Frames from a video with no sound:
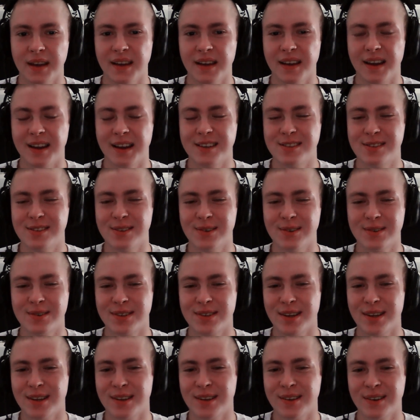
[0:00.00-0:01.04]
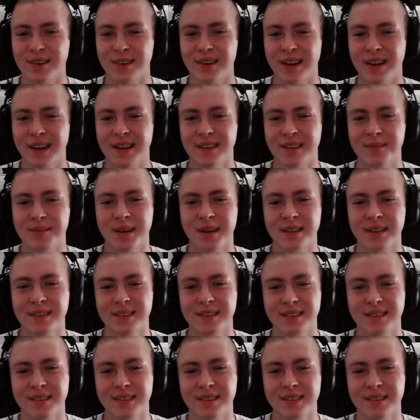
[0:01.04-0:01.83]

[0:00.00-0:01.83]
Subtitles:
I see you shaking your head, but